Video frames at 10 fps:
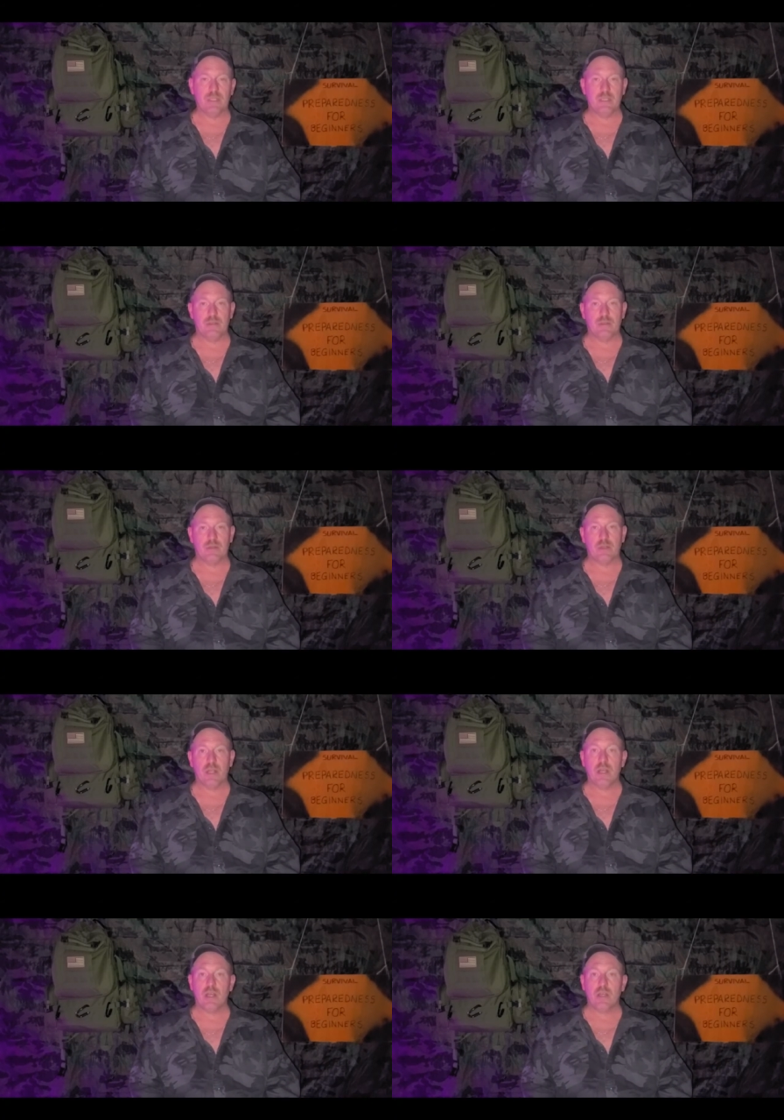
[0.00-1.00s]
Either
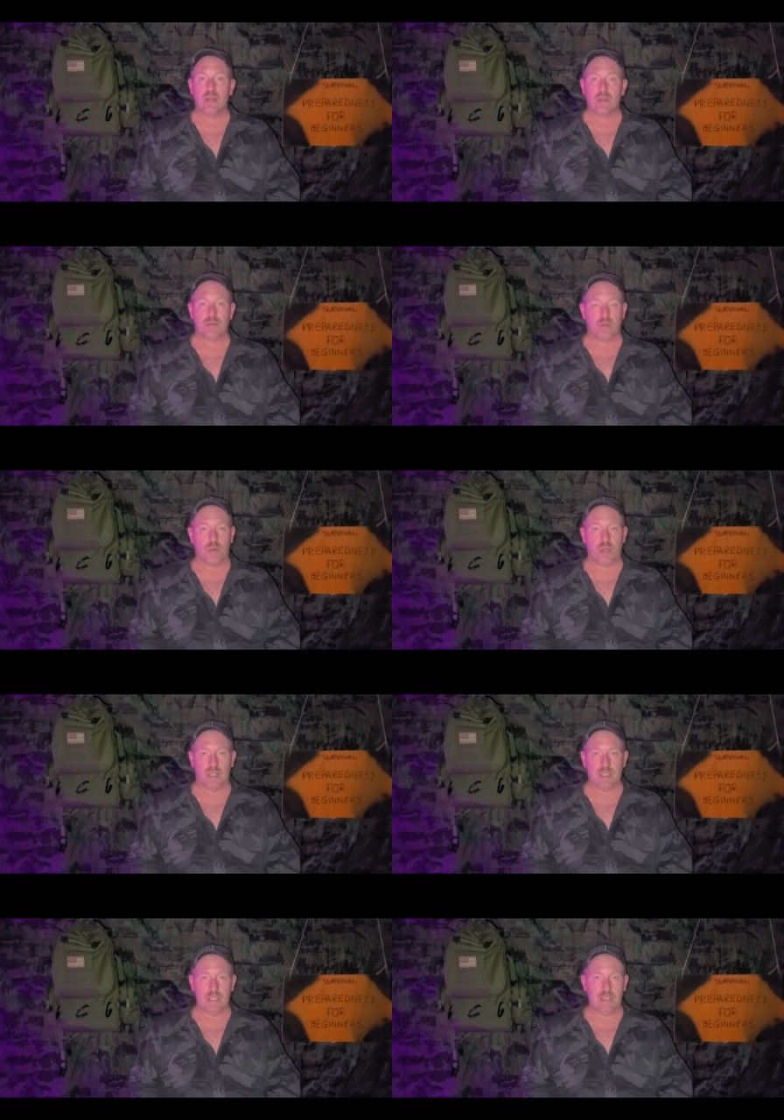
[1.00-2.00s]
throw it
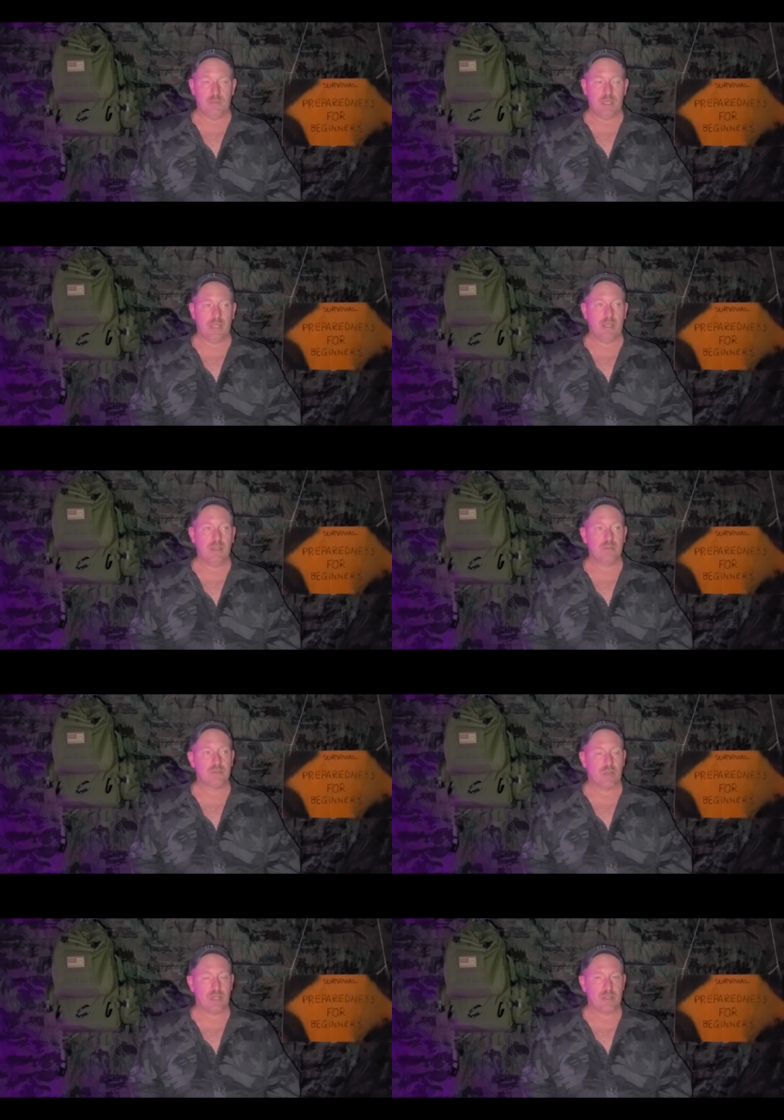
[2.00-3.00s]
on eBay,
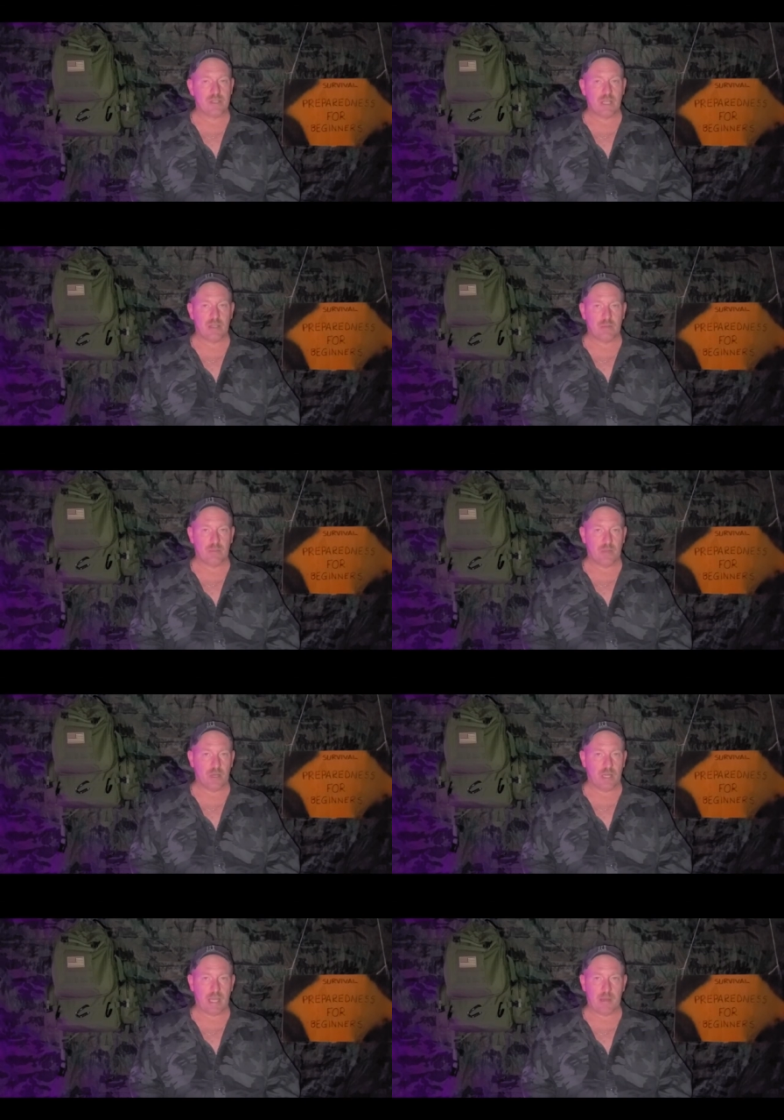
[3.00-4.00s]
try to sell it
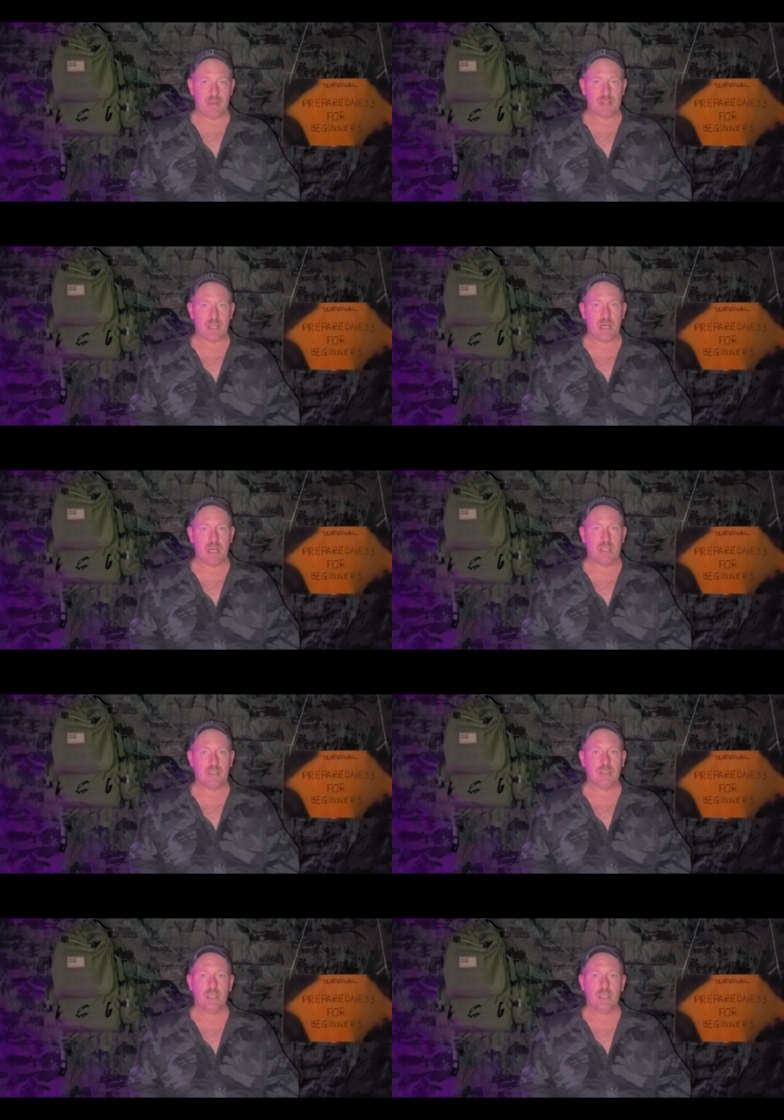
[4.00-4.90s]
on Amazon,